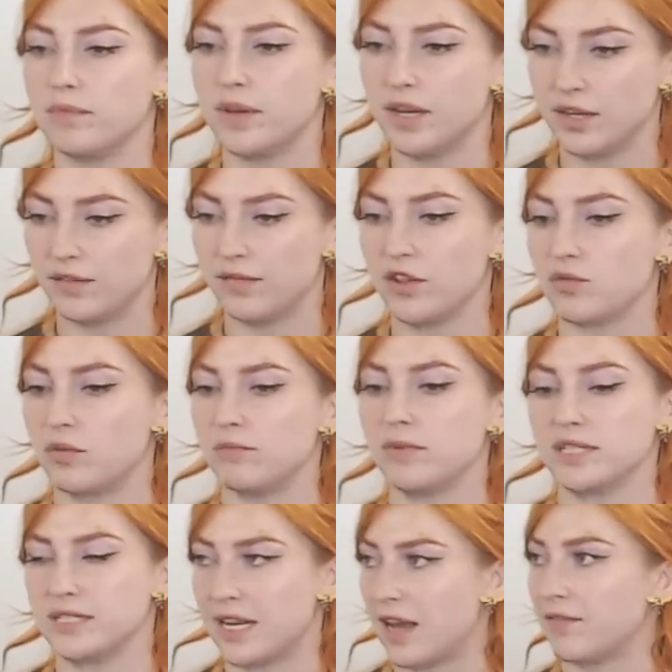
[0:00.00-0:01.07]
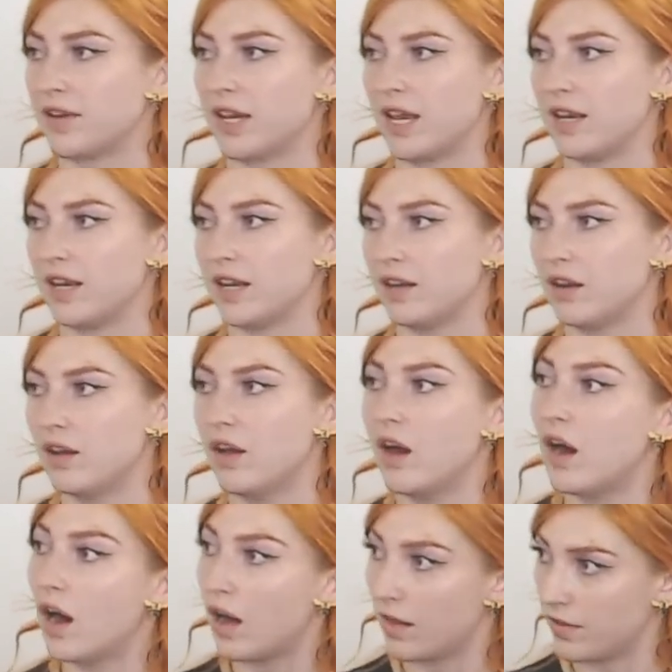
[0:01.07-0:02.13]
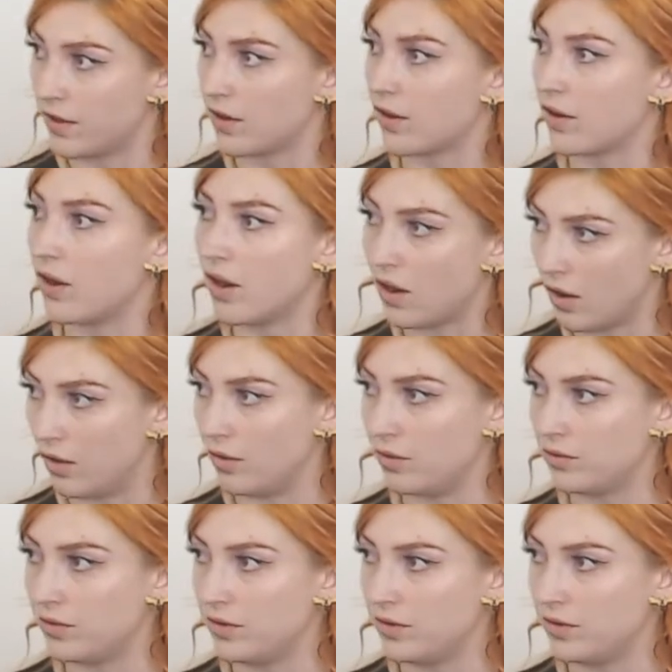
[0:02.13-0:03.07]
individual must navigate it on their own.